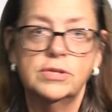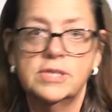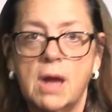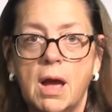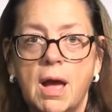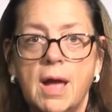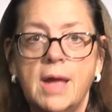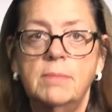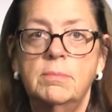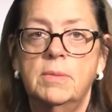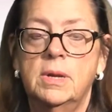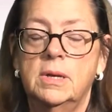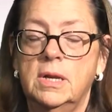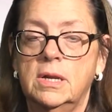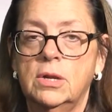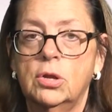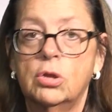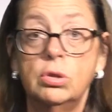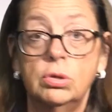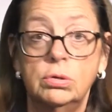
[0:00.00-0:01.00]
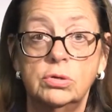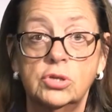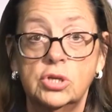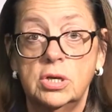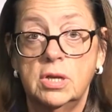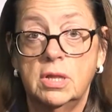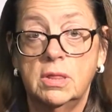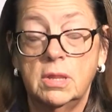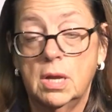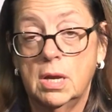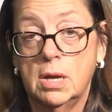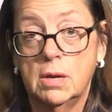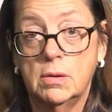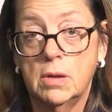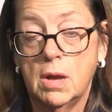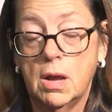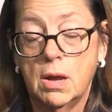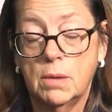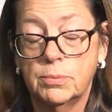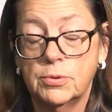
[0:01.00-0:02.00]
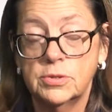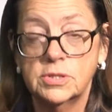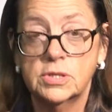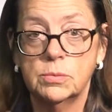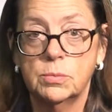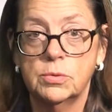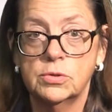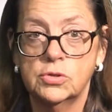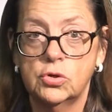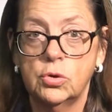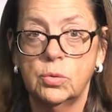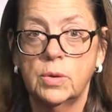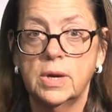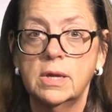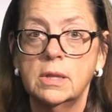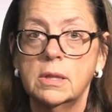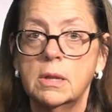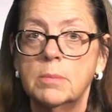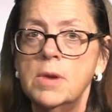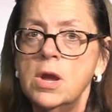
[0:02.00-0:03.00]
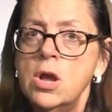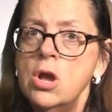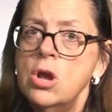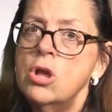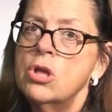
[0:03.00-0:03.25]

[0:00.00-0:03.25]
time and inclusion in the principal's curriculum.